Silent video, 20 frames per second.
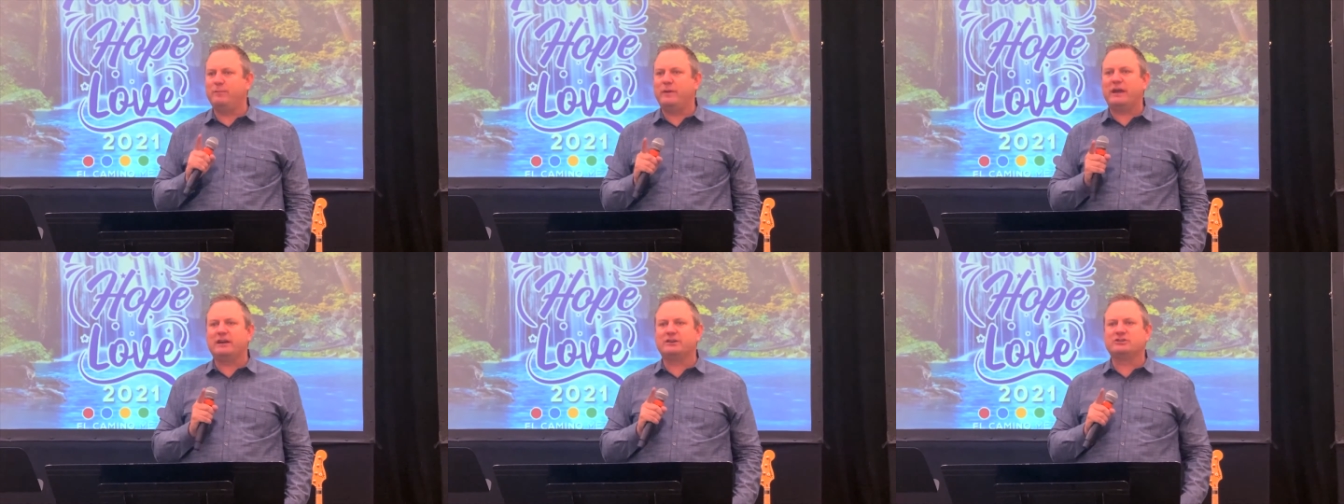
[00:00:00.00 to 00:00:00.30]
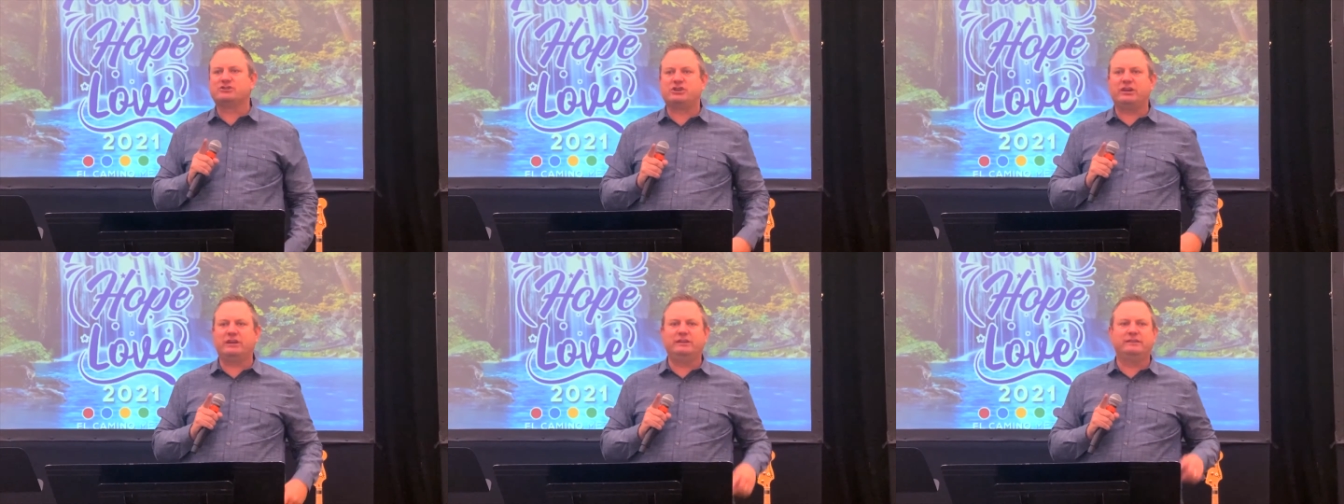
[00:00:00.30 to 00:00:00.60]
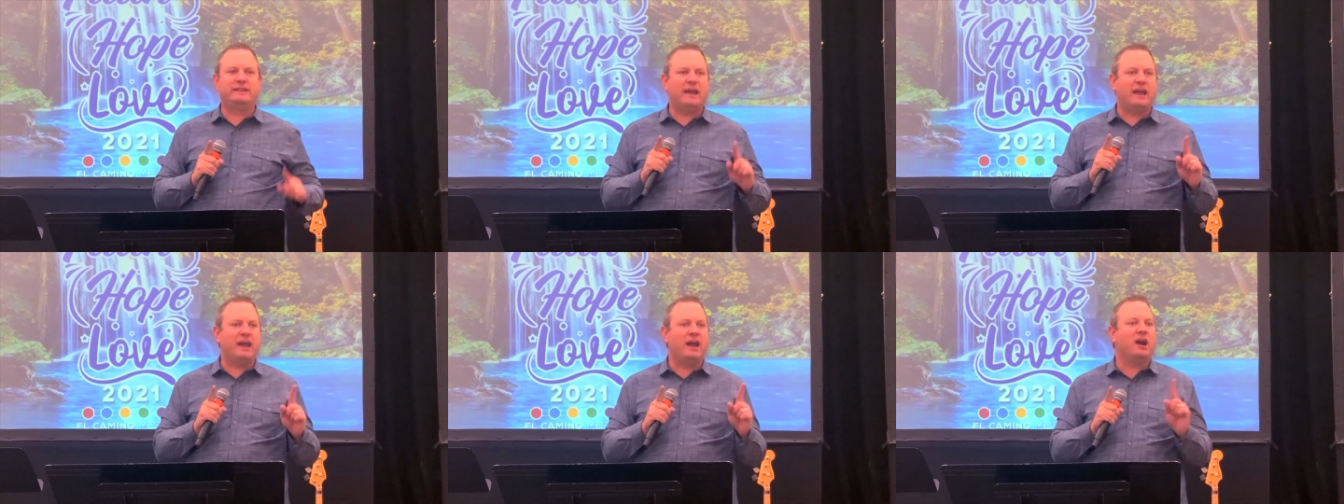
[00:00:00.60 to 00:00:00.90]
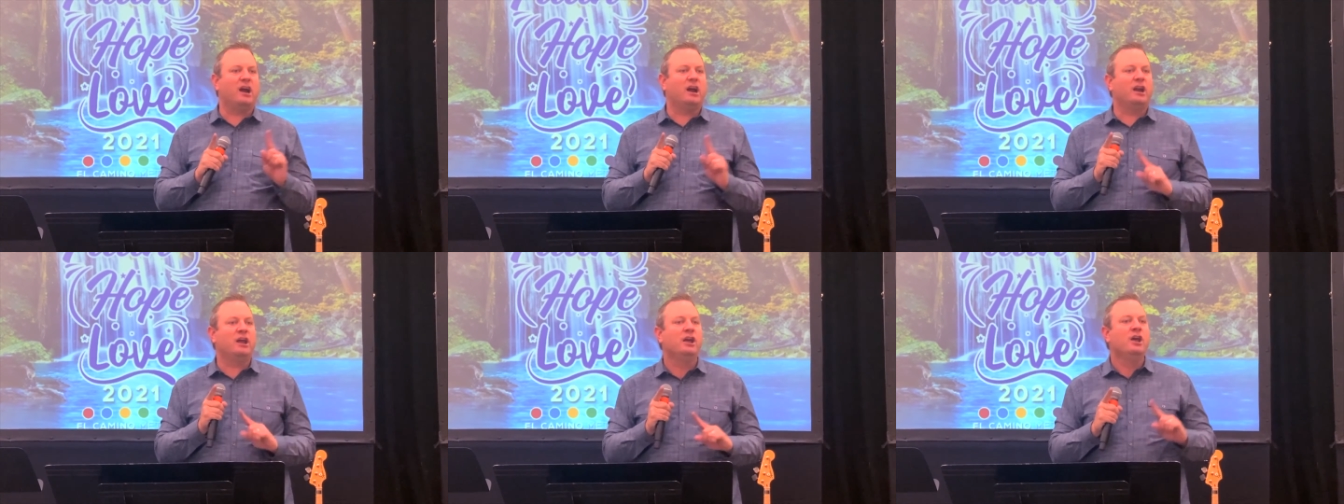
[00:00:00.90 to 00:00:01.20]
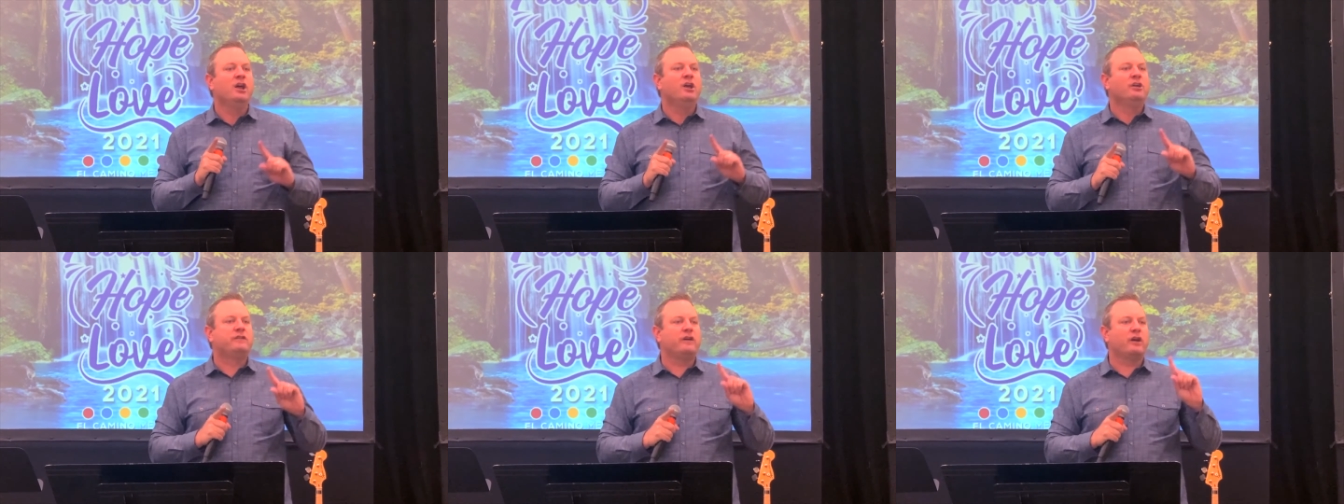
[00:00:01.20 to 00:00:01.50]
because she
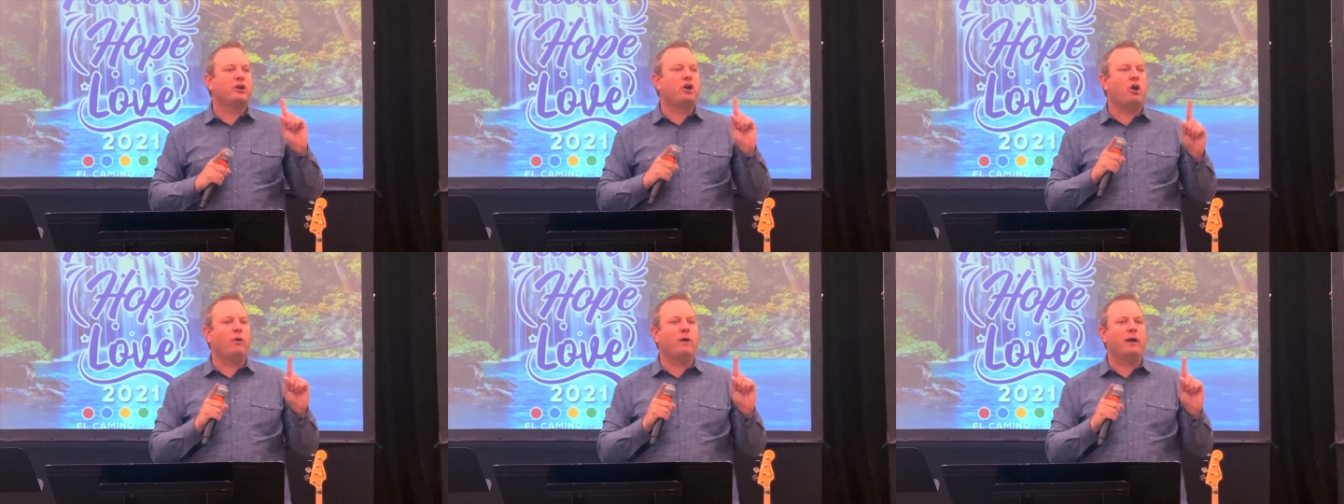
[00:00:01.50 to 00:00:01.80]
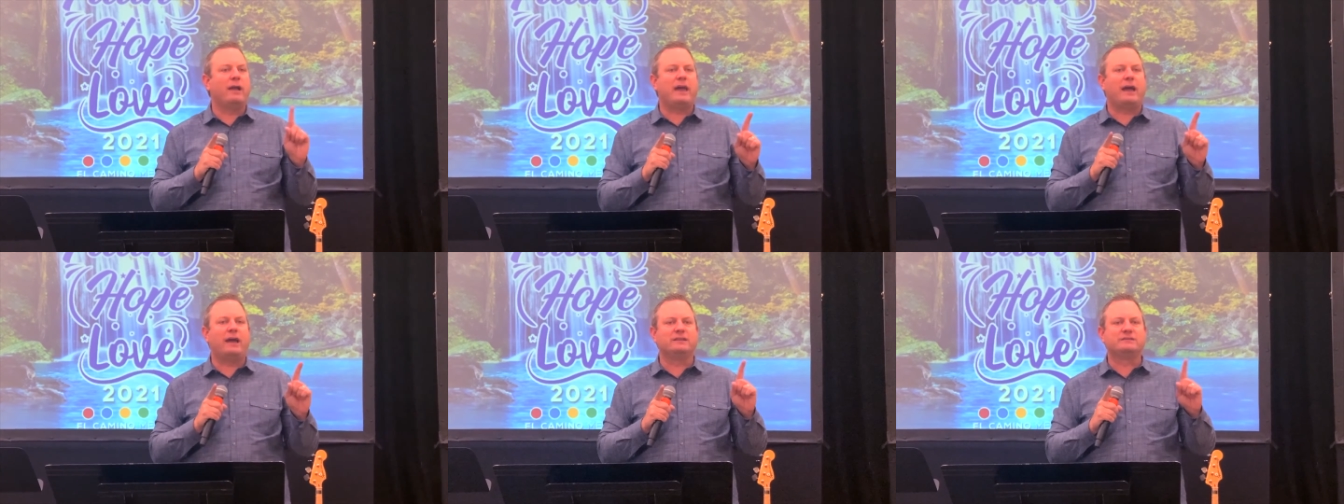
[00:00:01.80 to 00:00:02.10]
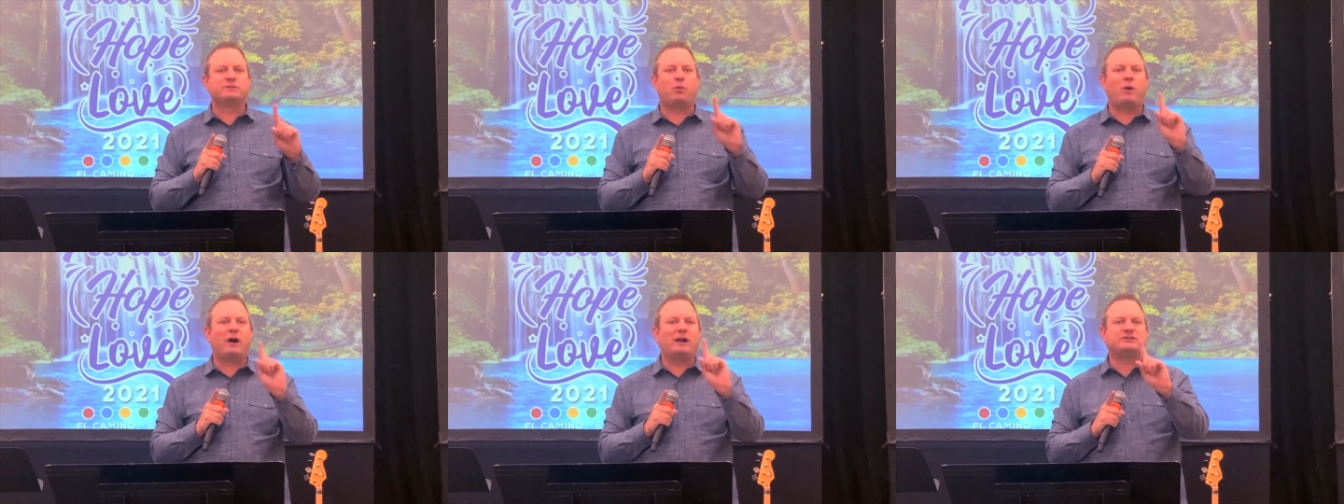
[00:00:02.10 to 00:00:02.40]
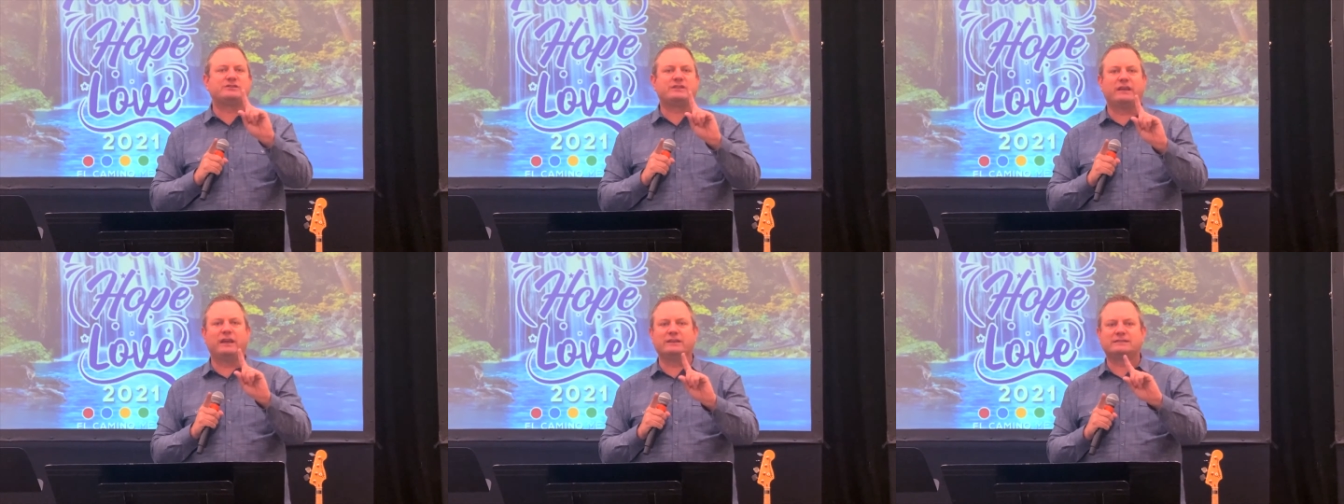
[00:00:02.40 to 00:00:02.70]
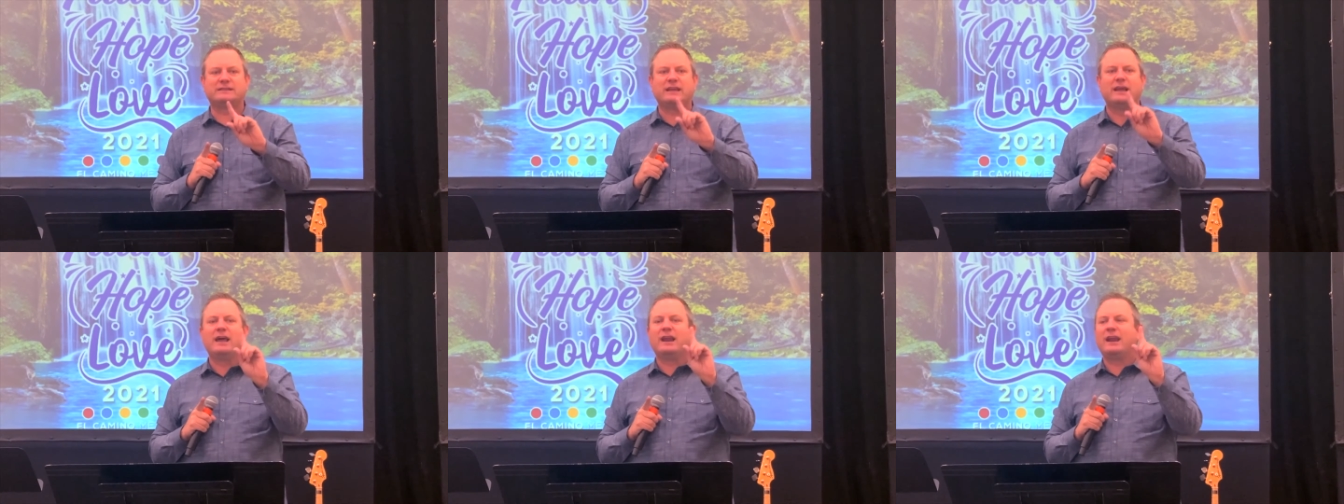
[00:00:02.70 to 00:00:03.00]
dared to go against, watch
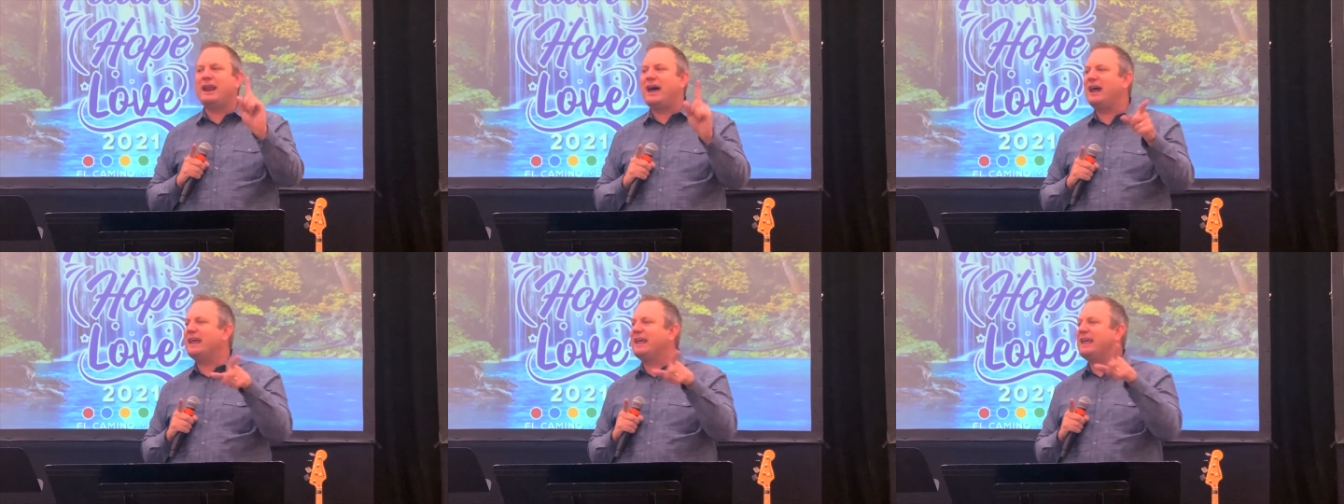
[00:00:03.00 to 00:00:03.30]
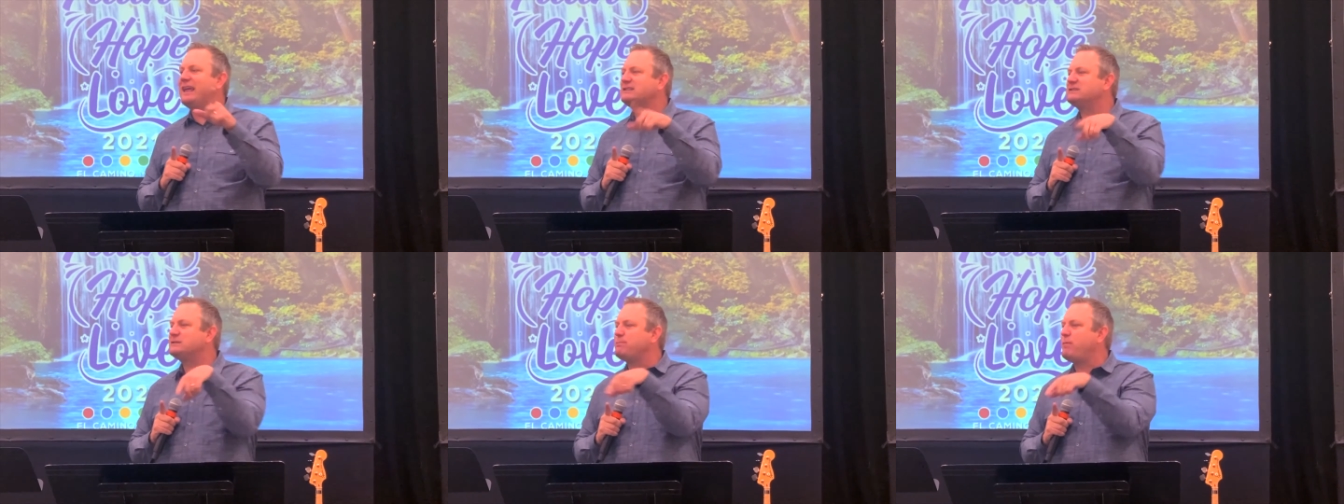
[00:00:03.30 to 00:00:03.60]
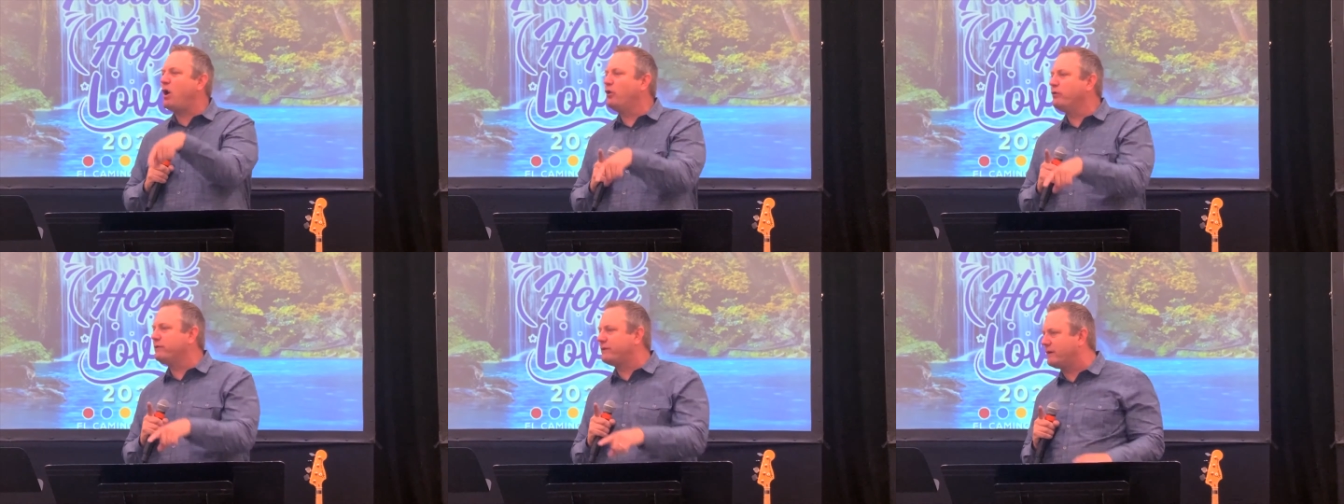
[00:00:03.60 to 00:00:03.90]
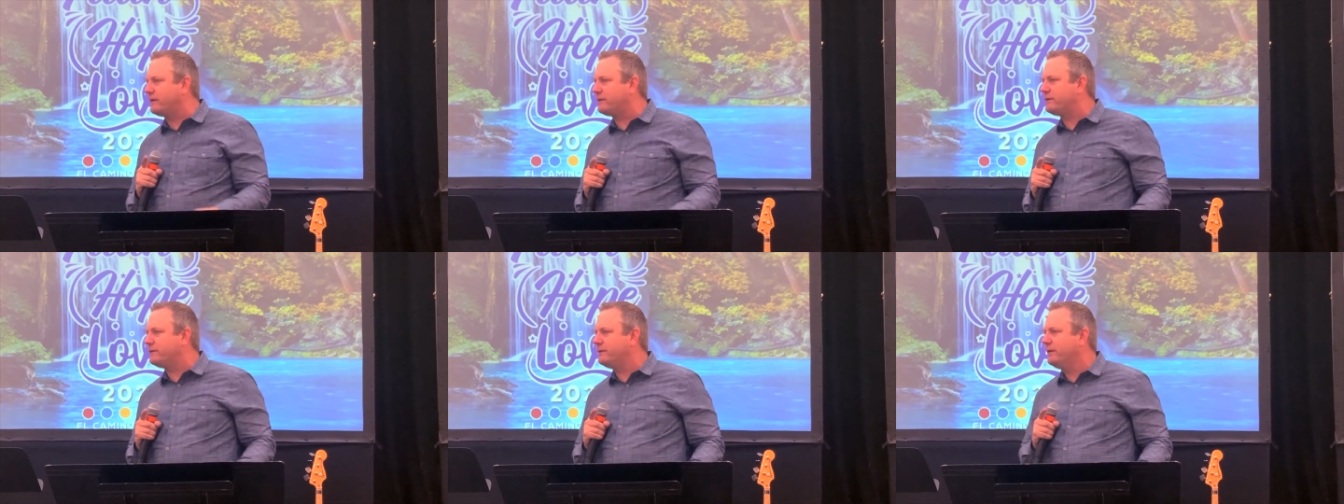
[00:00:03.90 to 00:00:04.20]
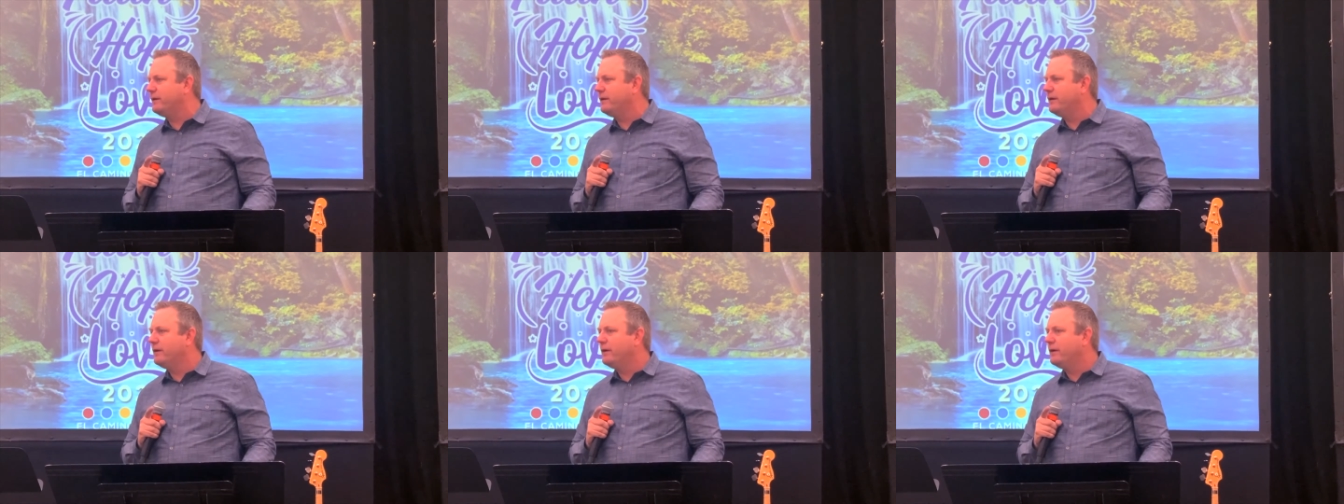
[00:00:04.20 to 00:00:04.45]
this, not against Moses.